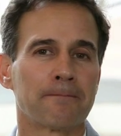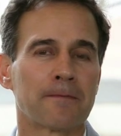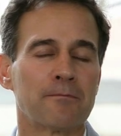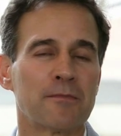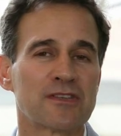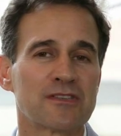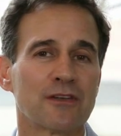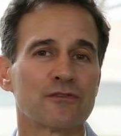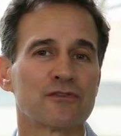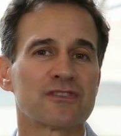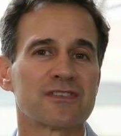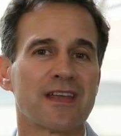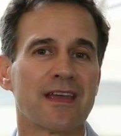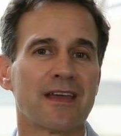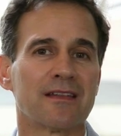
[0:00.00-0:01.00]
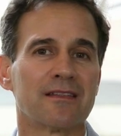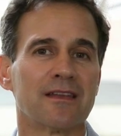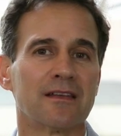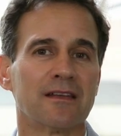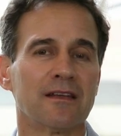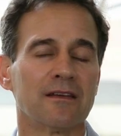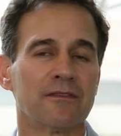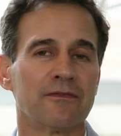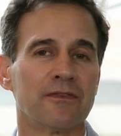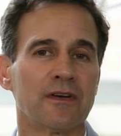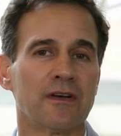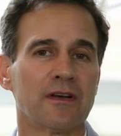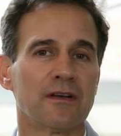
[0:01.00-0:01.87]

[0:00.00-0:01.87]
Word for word: misunderstand that if